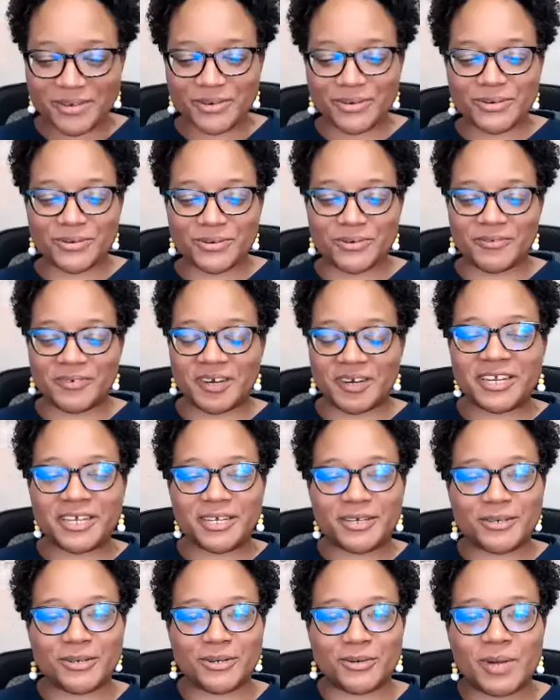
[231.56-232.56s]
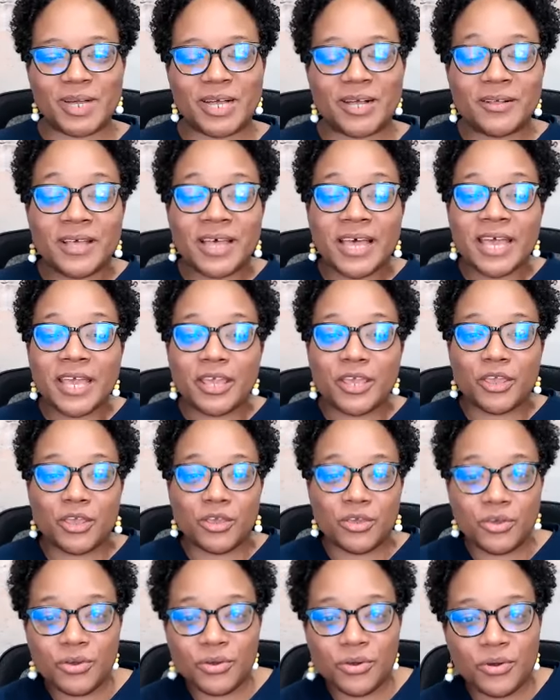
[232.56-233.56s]
cool. Very cool. Well,
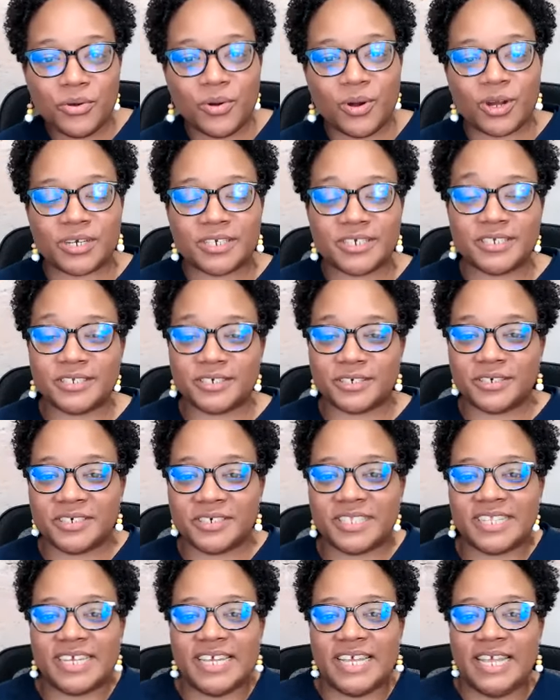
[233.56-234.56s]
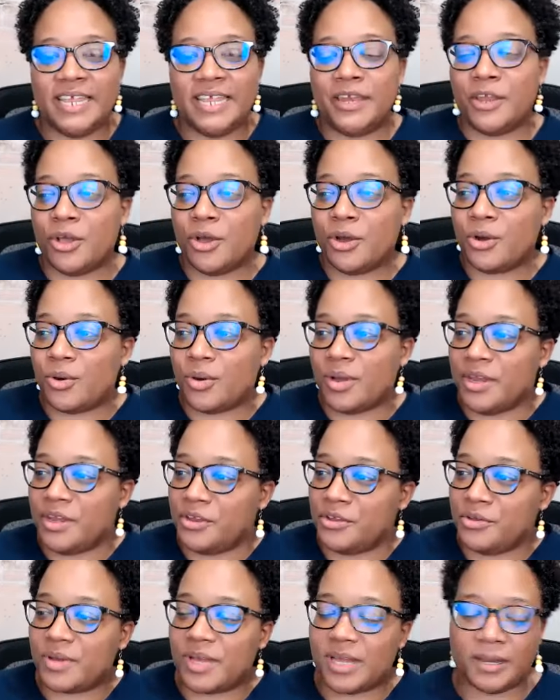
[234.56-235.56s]
you are certainly no
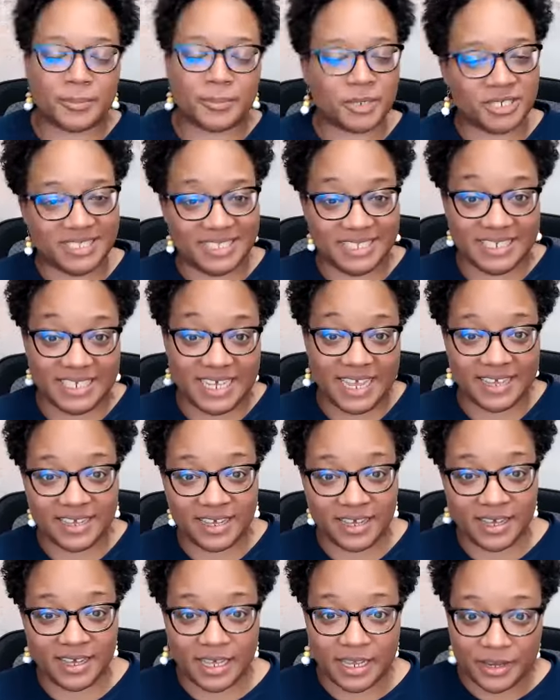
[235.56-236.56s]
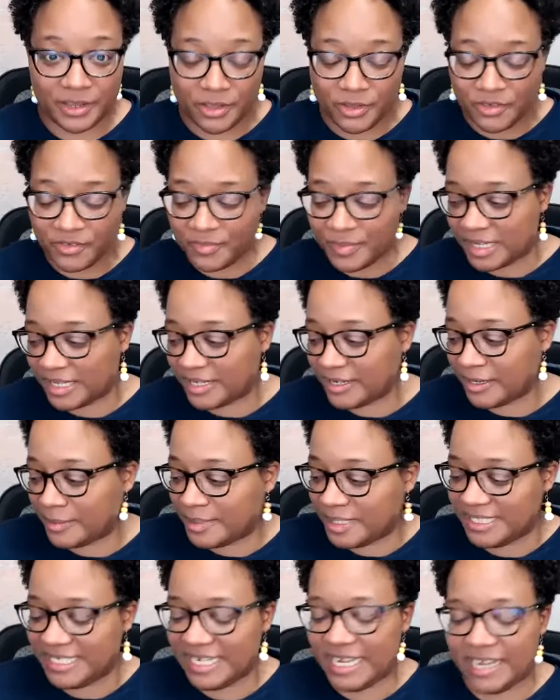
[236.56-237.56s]
newcomer to TACCON. You've been
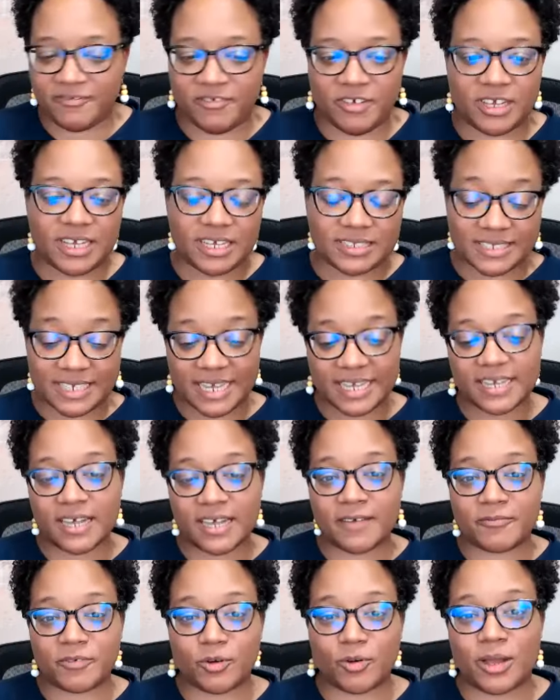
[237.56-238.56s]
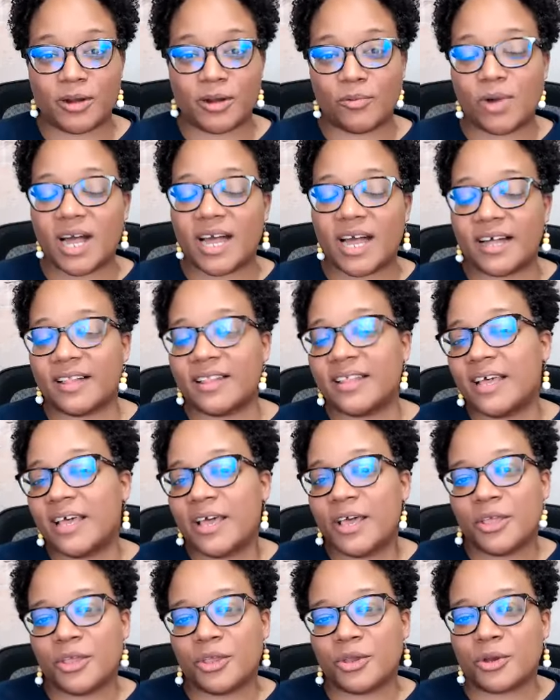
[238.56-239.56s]
coming to TAC, TACCON for quite a while.
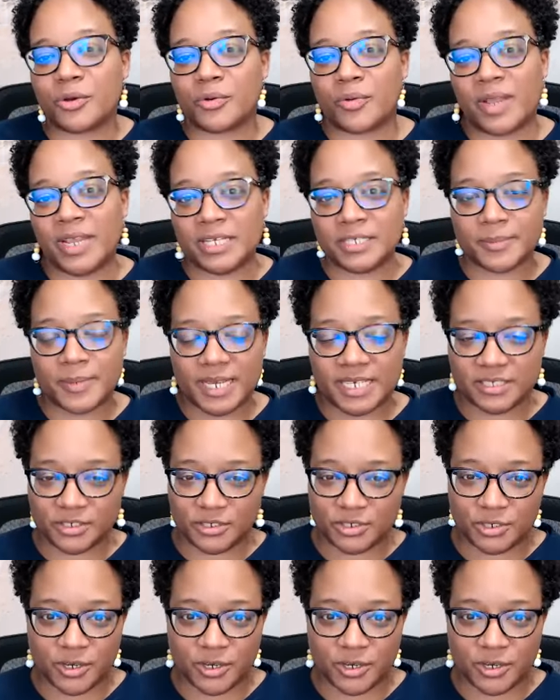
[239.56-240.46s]
You're a Range Master